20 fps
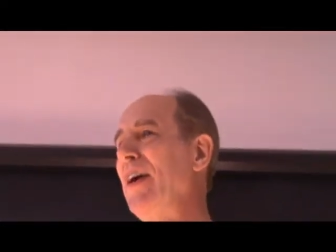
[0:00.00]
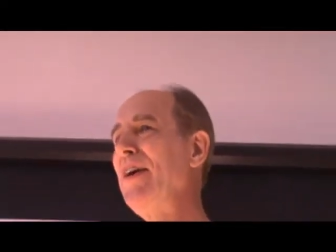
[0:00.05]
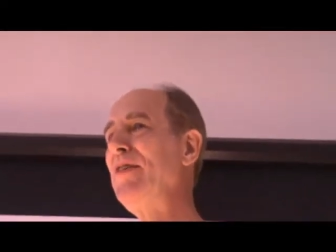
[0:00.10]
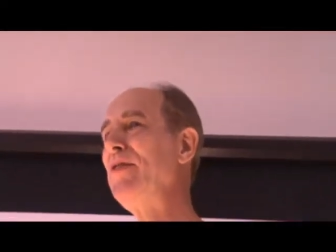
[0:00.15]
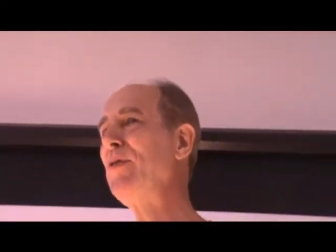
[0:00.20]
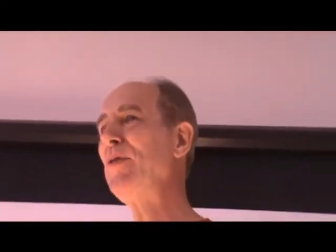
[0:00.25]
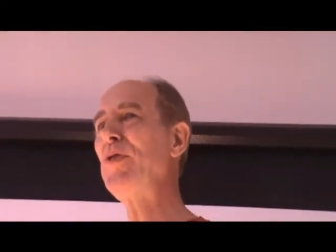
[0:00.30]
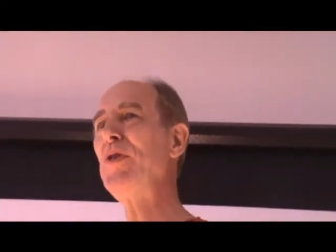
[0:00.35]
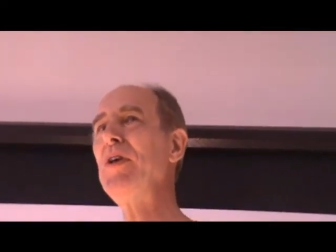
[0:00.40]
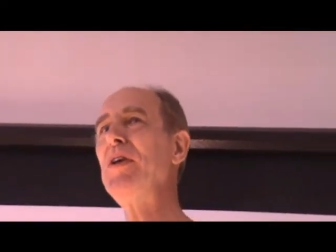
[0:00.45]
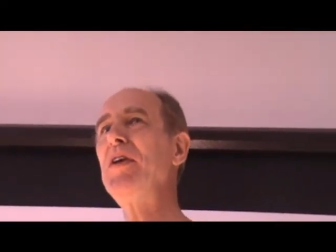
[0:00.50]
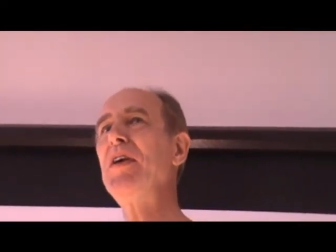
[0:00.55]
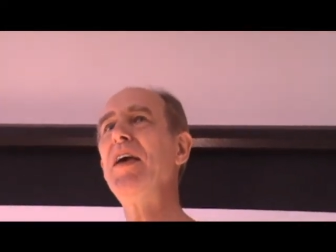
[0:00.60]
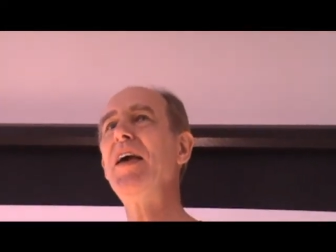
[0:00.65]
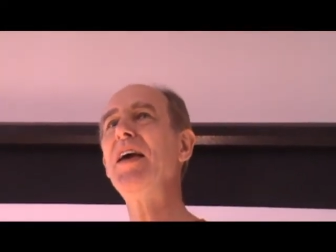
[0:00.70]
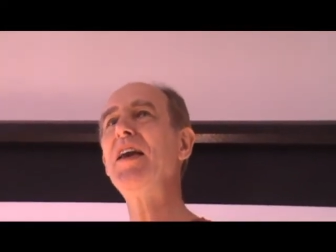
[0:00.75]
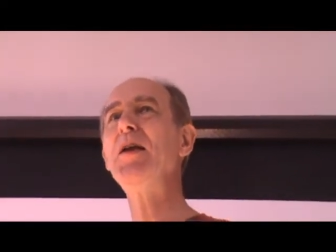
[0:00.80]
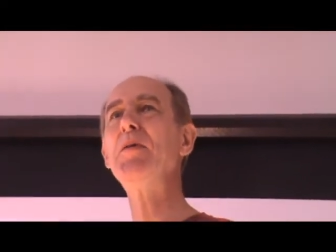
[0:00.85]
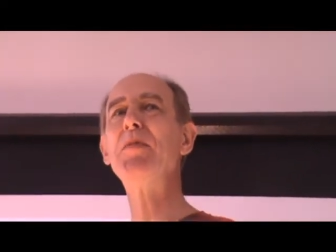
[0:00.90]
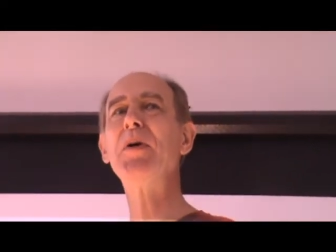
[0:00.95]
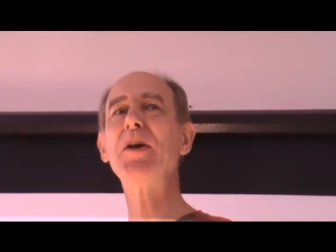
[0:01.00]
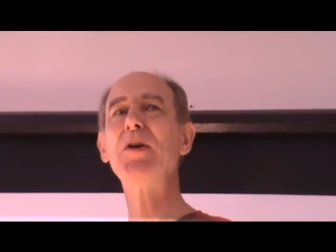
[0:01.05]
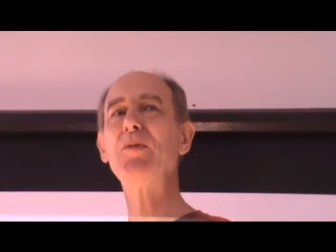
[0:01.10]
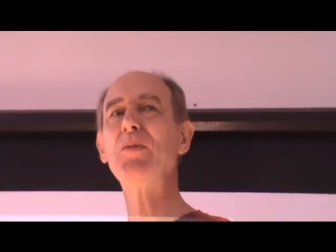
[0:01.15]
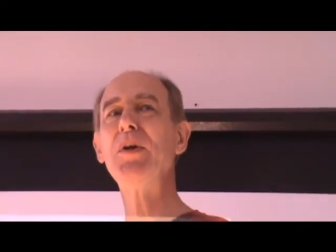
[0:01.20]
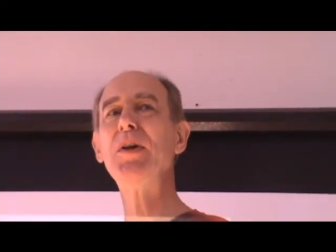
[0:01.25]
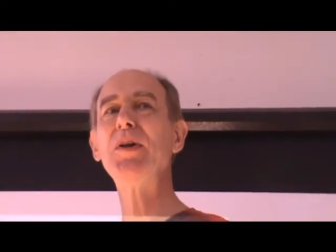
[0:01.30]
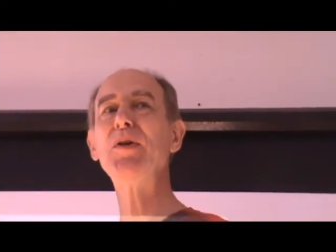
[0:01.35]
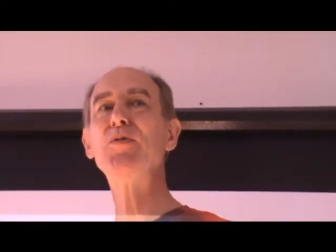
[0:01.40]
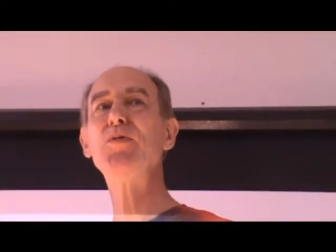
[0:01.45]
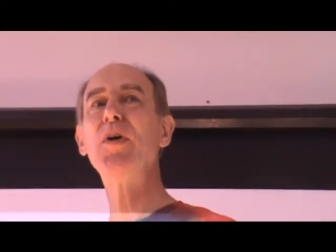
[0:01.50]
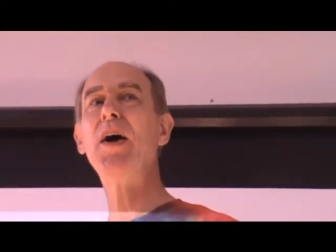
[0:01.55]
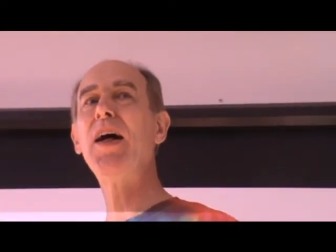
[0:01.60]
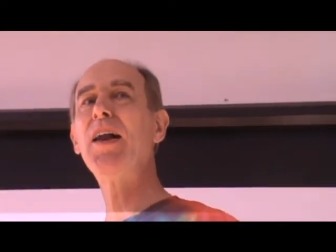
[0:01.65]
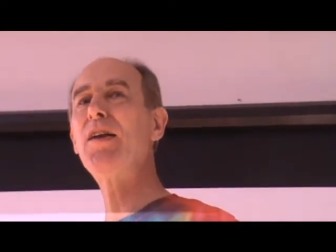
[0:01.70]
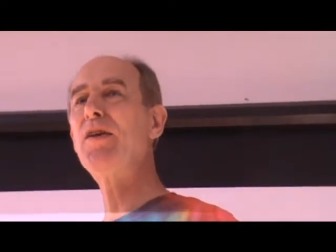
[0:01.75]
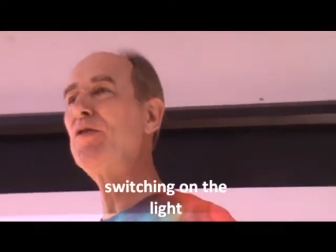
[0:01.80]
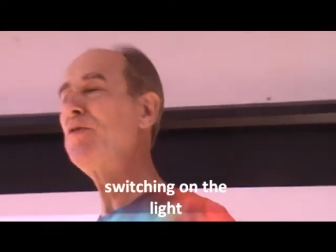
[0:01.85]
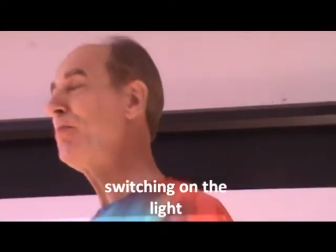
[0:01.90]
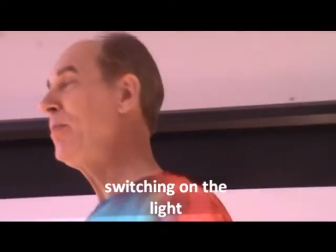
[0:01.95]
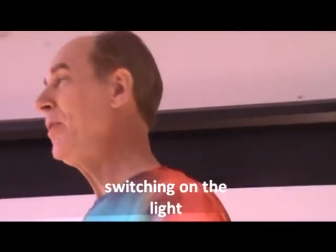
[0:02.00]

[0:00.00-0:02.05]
I don't think anybody really follows,